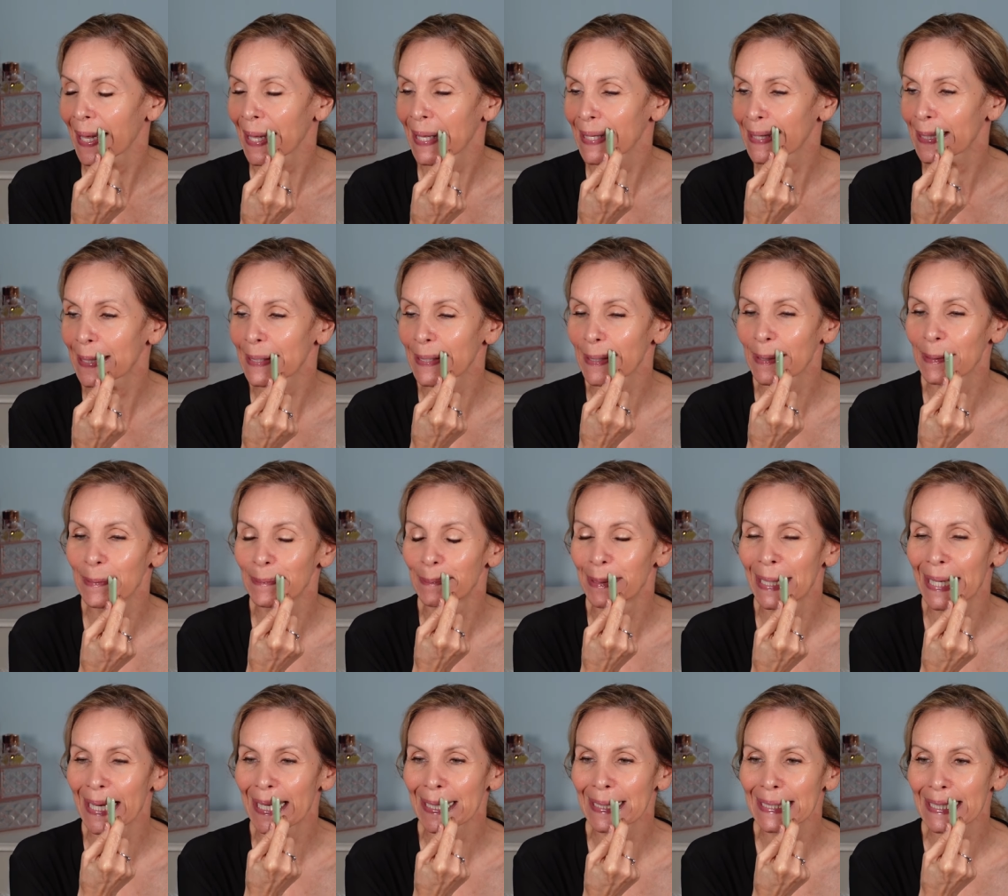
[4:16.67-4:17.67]
And then go
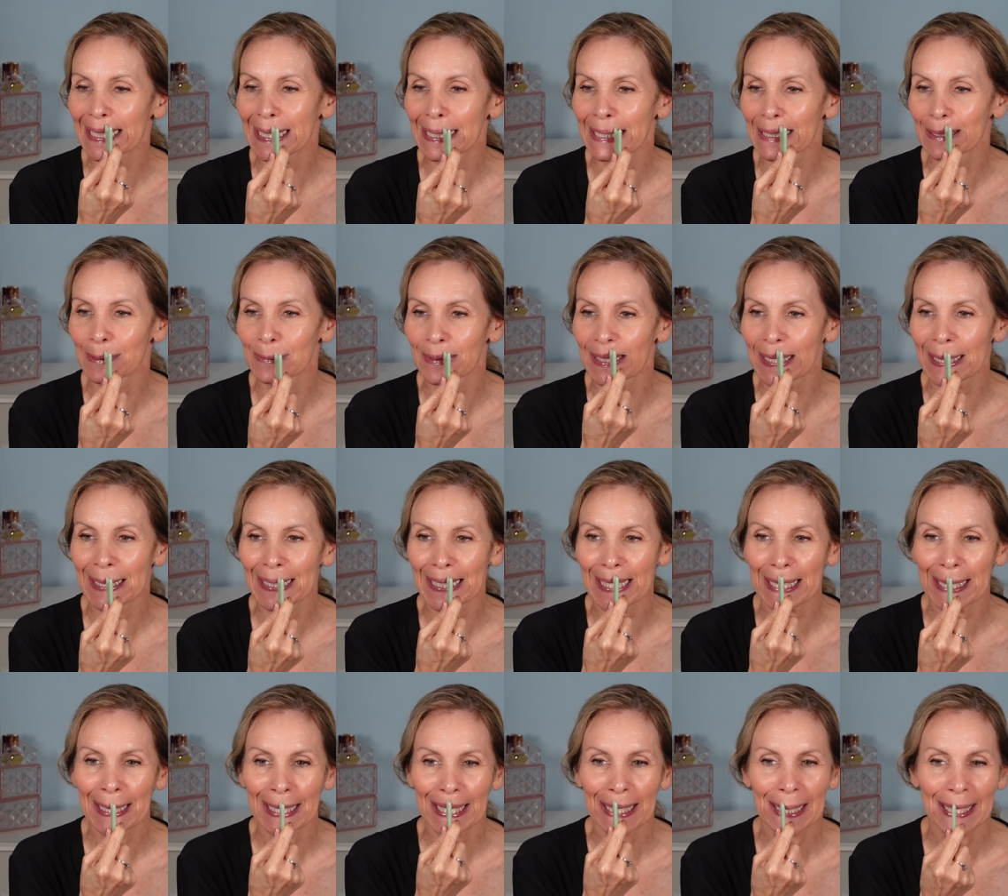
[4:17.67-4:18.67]
back the other
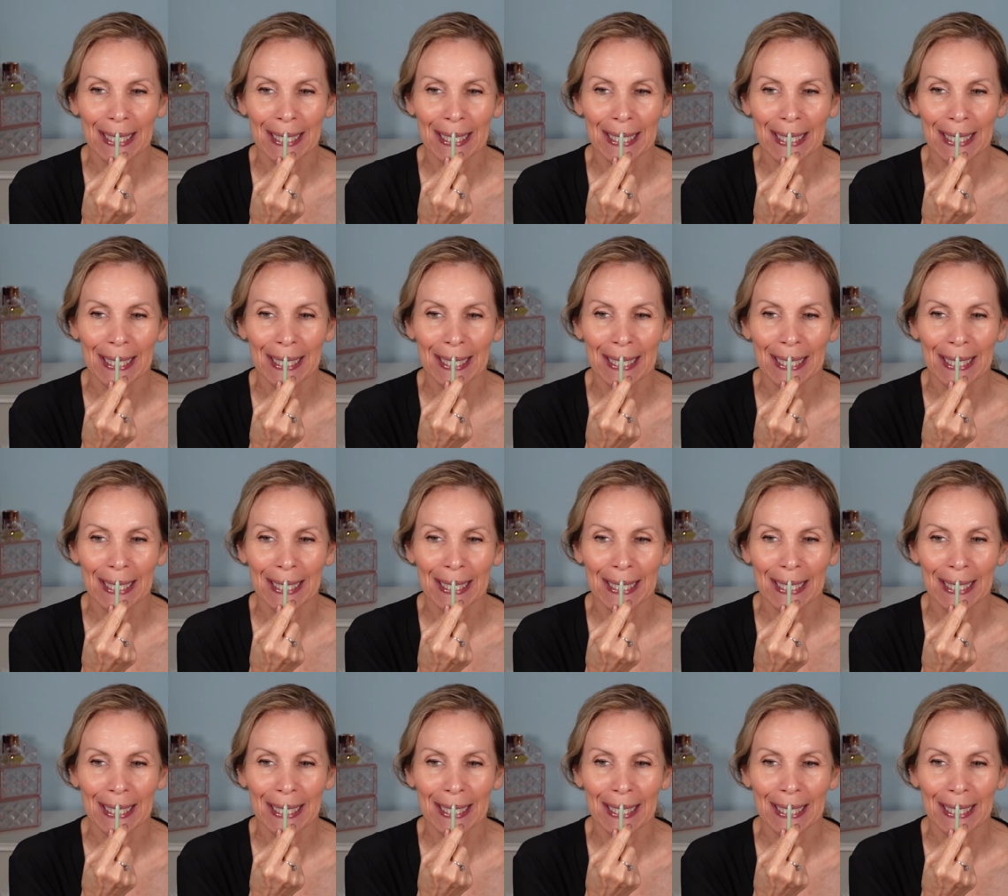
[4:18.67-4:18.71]
way.